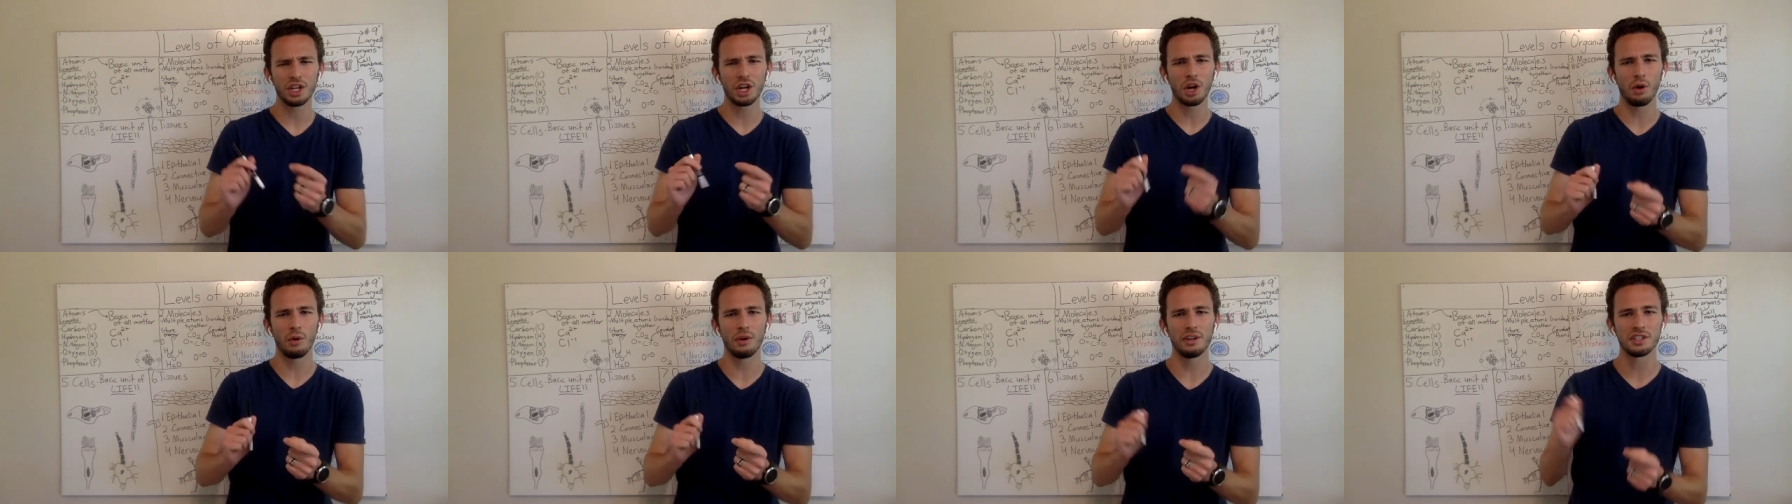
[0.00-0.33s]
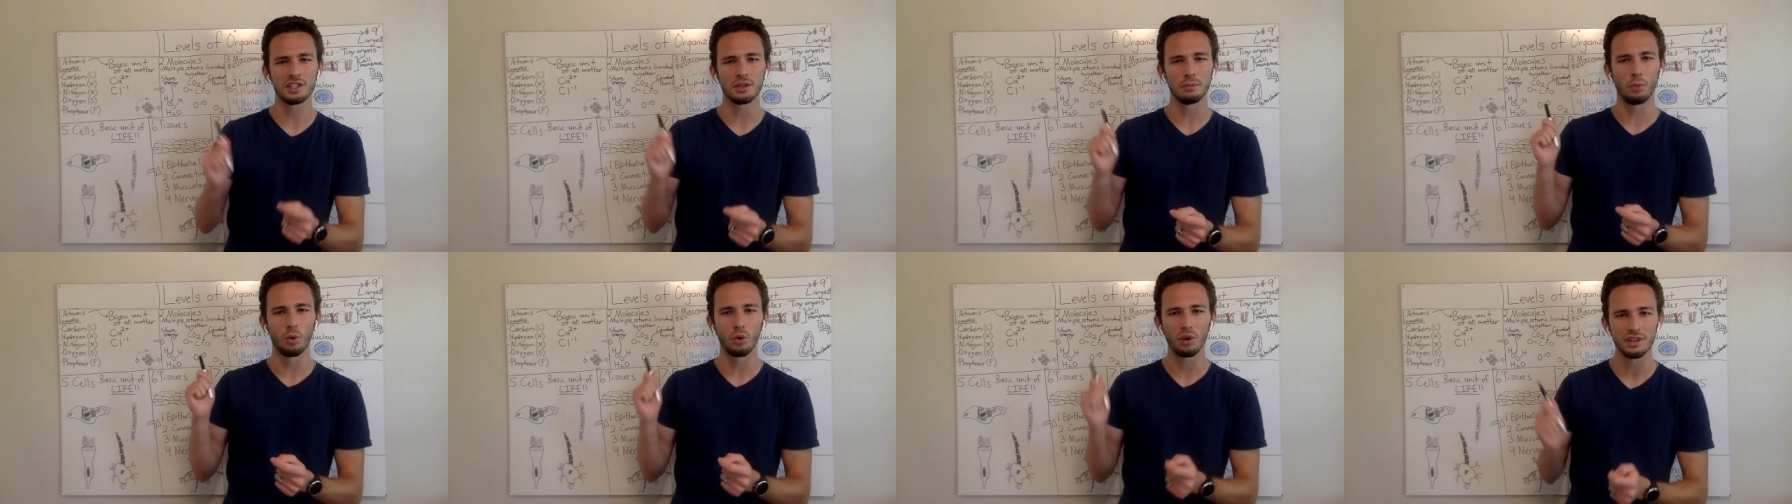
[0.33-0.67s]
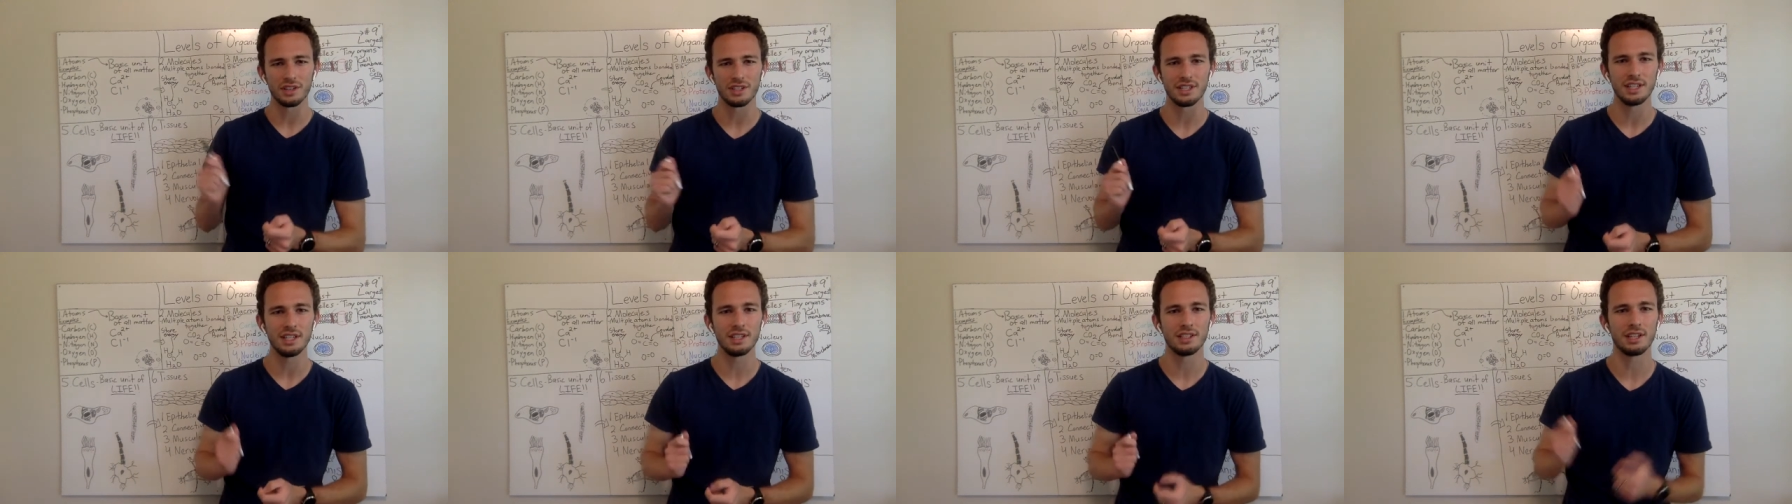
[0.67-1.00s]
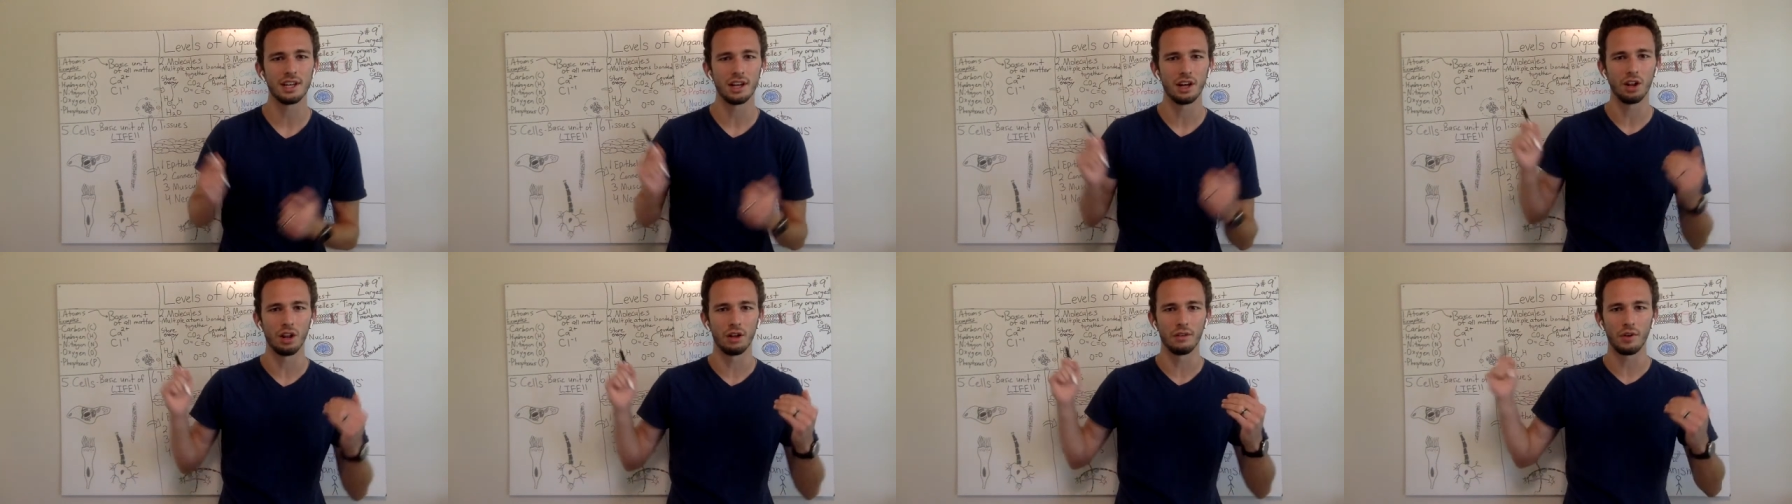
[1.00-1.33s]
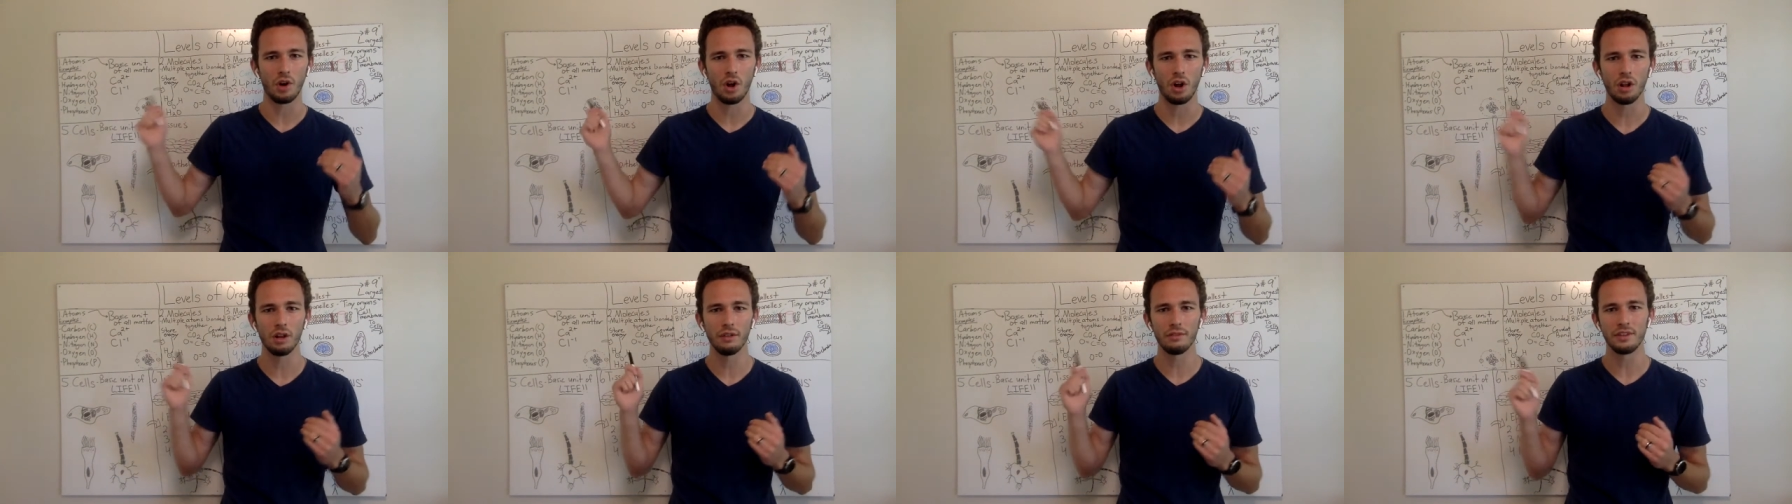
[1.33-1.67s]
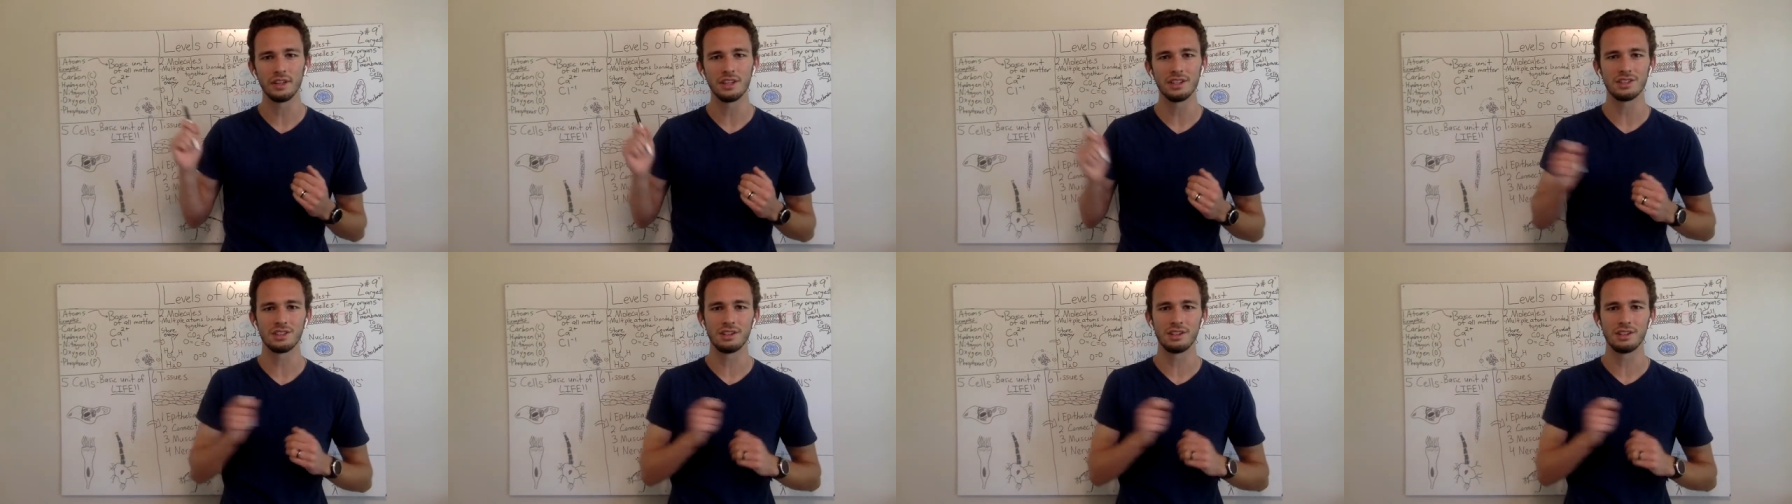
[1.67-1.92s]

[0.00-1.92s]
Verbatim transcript: going to go into more detail of all of